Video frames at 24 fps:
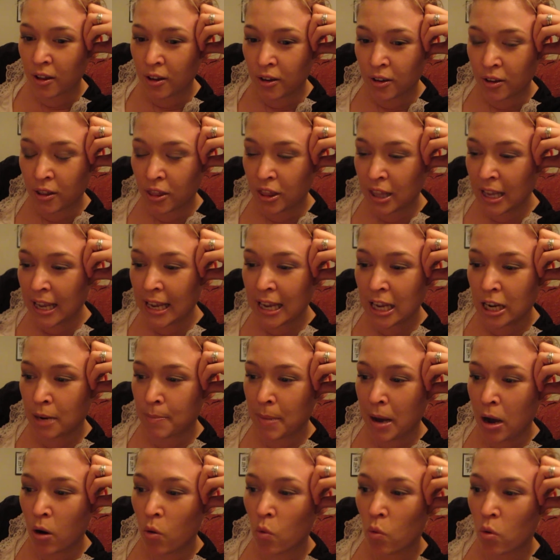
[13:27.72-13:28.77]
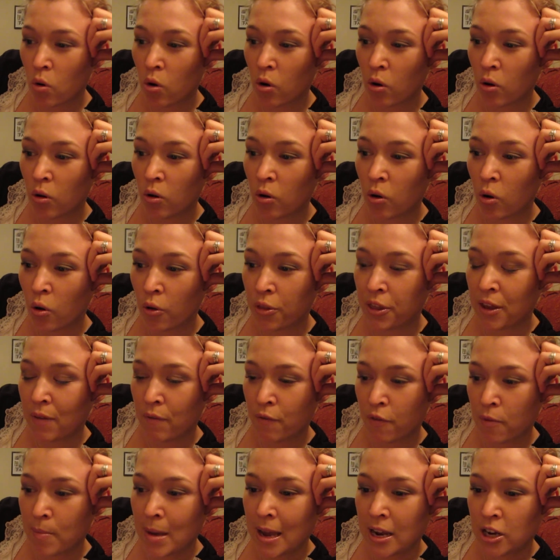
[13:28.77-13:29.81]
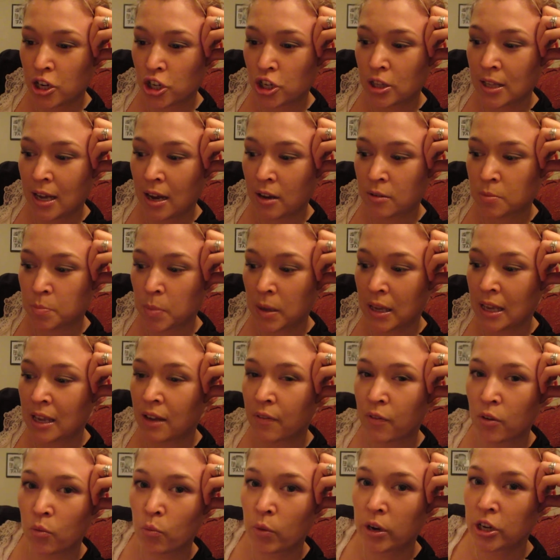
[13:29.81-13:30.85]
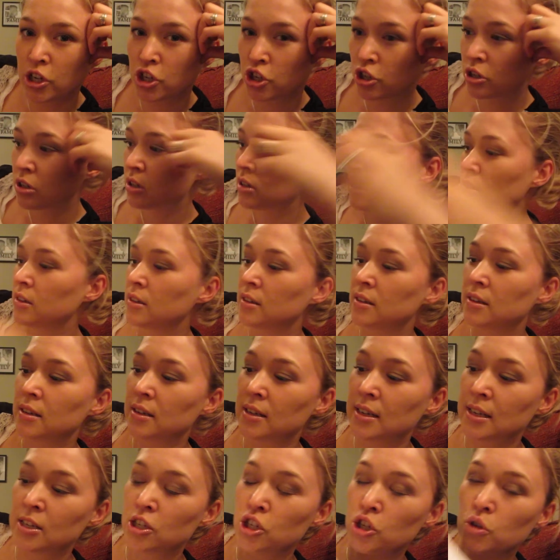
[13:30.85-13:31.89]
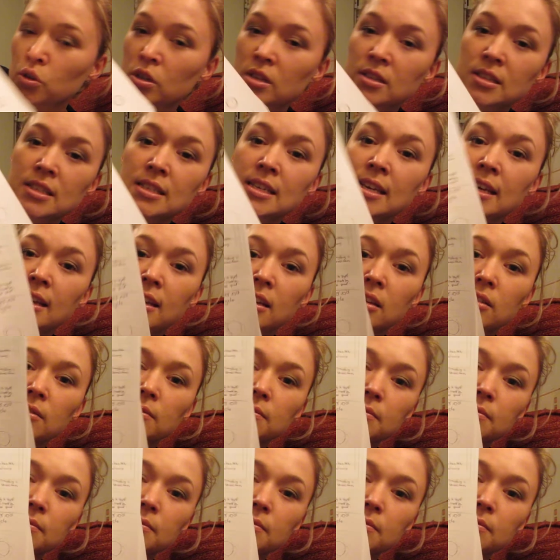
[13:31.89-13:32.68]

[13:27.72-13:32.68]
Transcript: thinking about all the information that I've been given, which, as you can see,